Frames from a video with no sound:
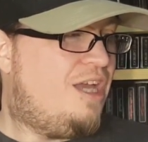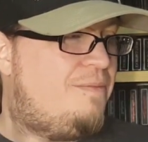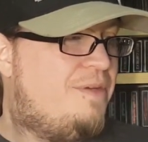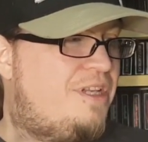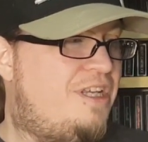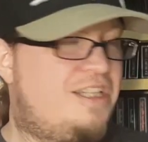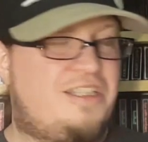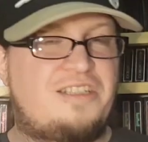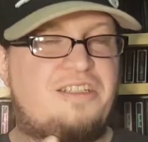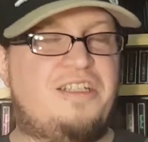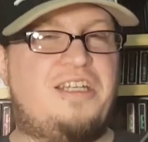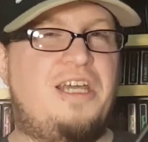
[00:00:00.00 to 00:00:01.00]
I mean, it
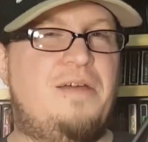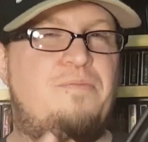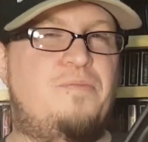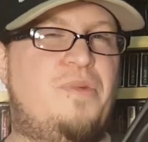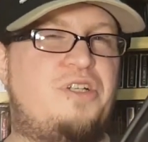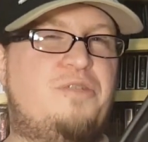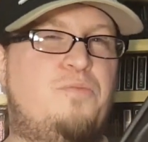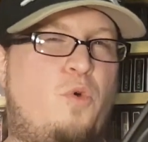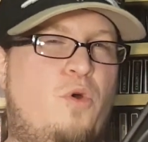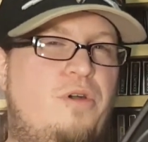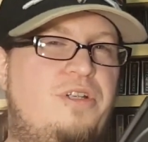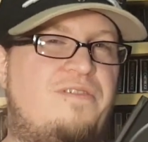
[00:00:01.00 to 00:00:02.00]
doesn't get much
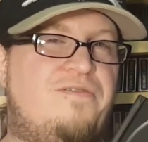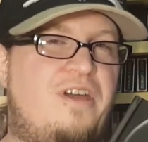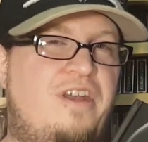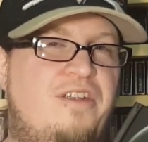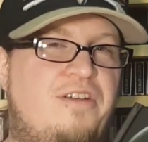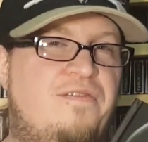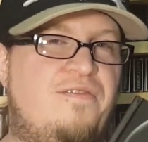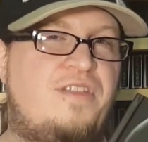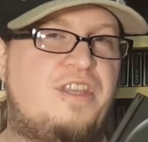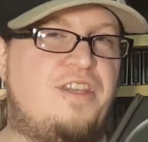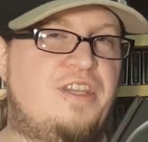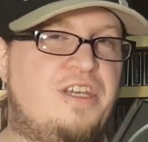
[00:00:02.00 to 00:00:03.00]
more definitive
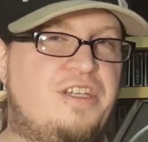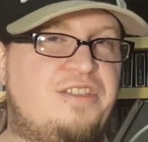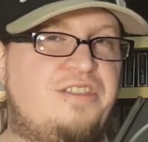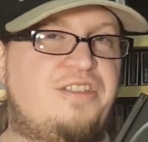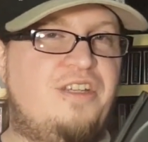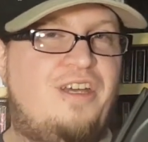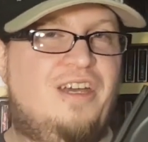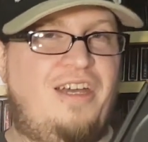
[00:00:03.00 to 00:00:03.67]
than this.